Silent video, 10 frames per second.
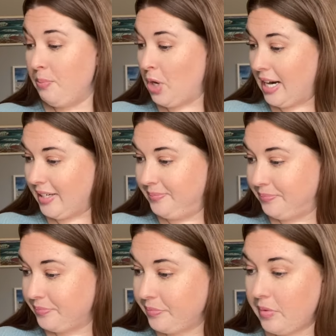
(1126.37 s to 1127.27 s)
a brick.
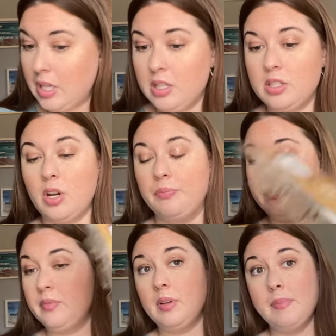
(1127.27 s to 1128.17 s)
So
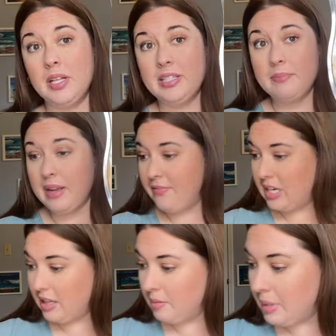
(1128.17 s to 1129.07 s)
melted my
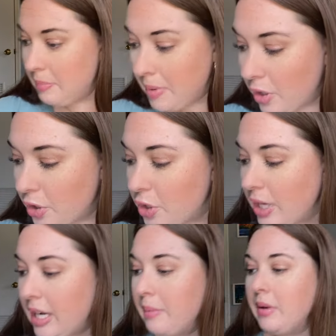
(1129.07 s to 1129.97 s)
vanilla bean
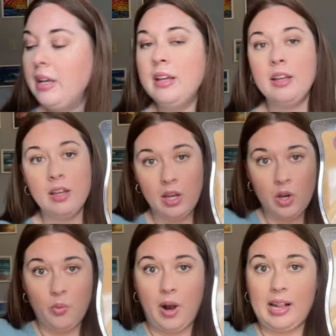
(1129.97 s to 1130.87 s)
buttercream
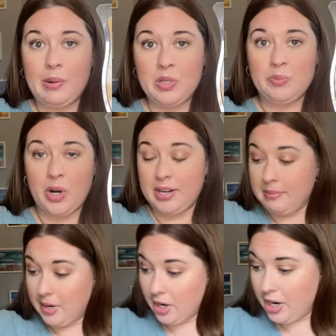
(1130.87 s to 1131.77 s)
while I was burning
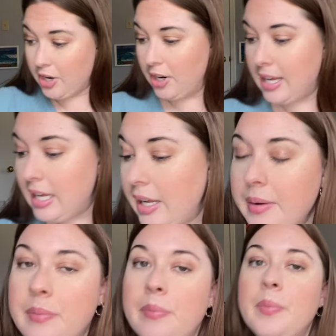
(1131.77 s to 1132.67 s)
Mary Cookie.
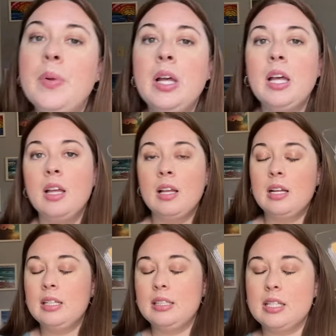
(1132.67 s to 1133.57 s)

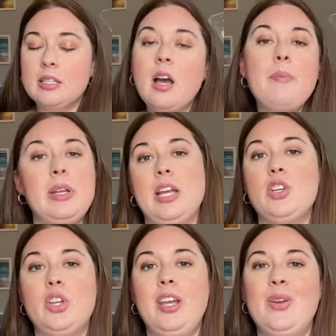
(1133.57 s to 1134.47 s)
This
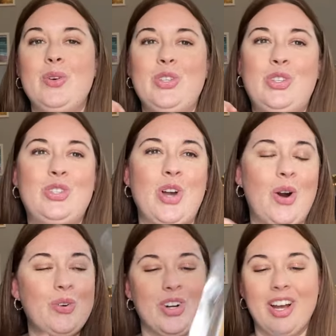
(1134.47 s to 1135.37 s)
combination was
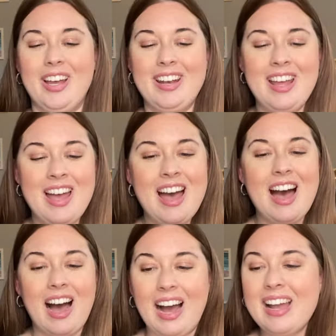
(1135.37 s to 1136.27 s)
so good.
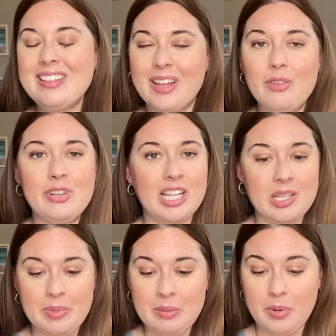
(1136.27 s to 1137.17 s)
I love vanilla
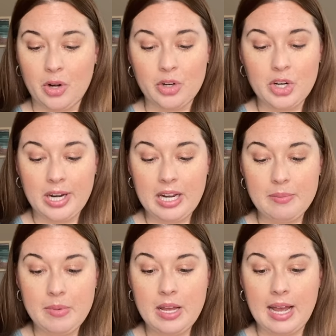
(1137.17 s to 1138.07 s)
bean buttercream.
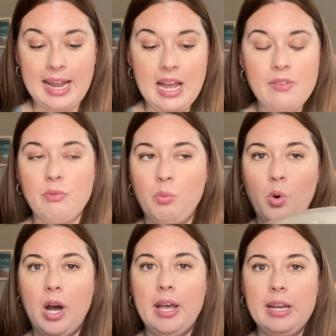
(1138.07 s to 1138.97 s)
I have
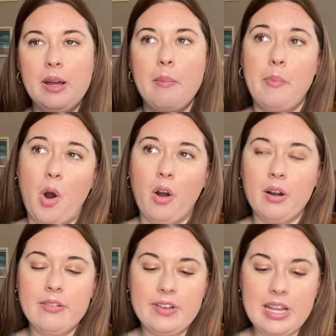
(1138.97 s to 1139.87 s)
one bar
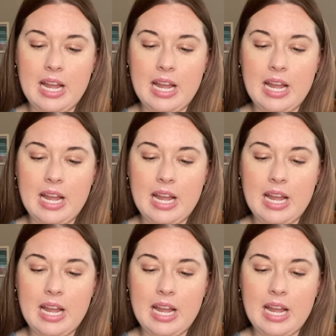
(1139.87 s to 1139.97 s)
of it,